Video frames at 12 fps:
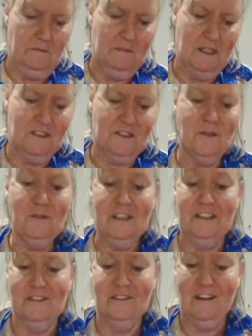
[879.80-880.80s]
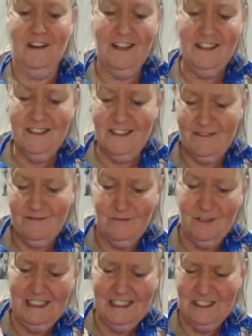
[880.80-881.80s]
Minnesota here, guys.
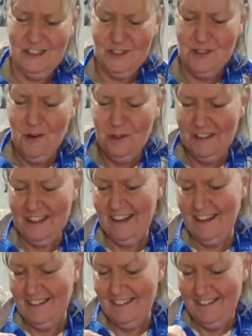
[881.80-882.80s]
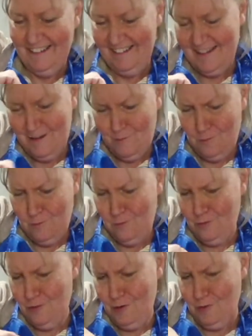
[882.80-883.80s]
We're getting snow tonight.
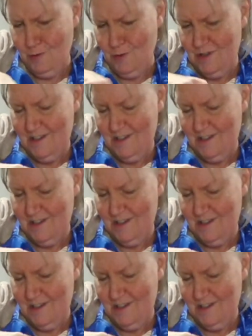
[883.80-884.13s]
Woo!